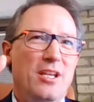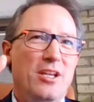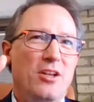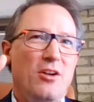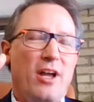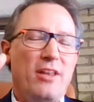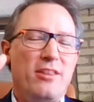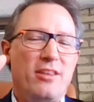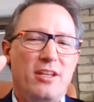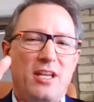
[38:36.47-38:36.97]
you
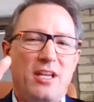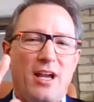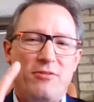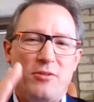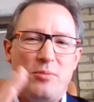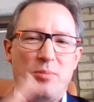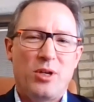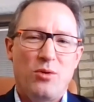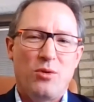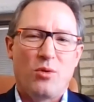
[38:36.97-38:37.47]
know, I think you have
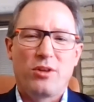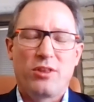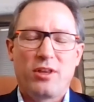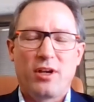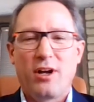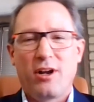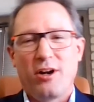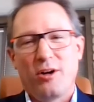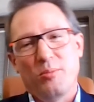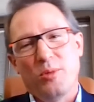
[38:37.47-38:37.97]
to be north of
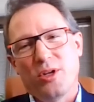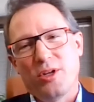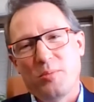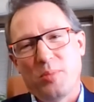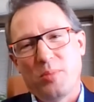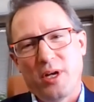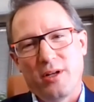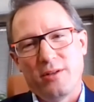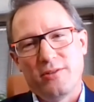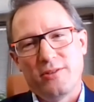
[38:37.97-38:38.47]
one hundred
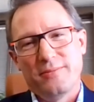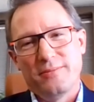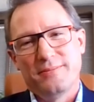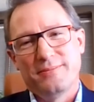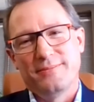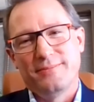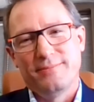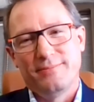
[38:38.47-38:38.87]
million pounds